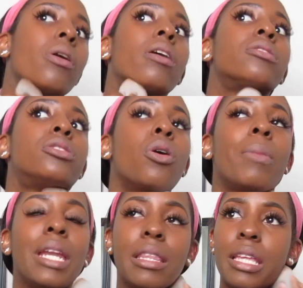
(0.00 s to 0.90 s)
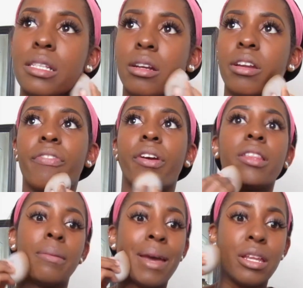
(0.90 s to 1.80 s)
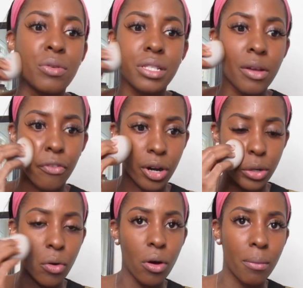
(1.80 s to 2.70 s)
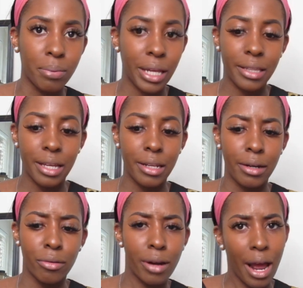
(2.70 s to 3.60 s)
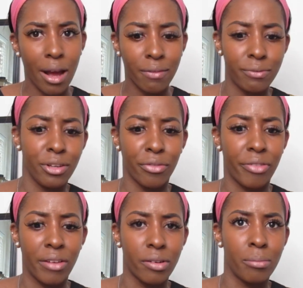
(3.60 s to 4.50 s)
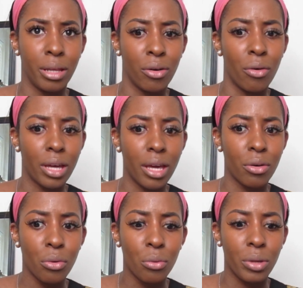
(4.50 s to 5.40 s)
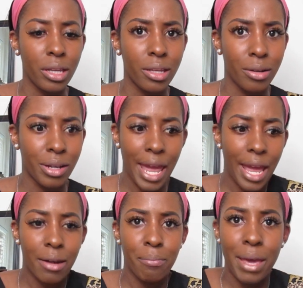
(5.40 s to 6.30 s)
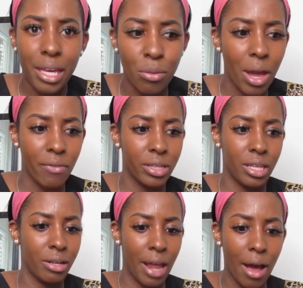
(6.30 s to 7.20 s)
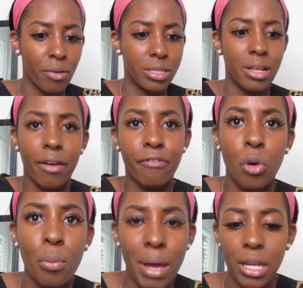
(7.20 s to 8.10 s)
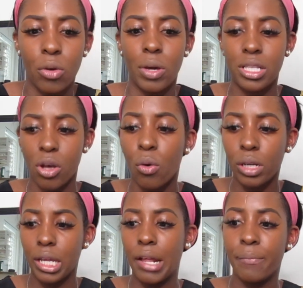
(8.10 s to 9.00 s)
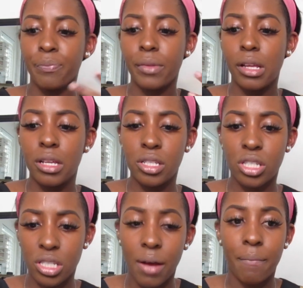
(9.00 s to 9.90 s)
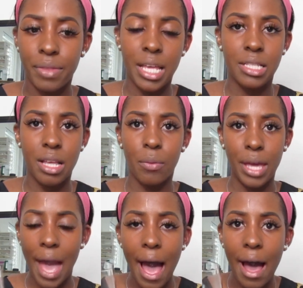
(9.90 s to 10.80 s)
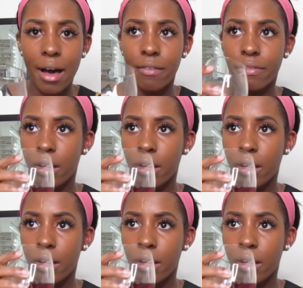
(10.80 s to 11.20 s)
So many things are different. The menu is different. Don't complain that they don't have your favorite meal. Okay, cool. We can't make you everything now. It's not a full menu. It's only some things that we have.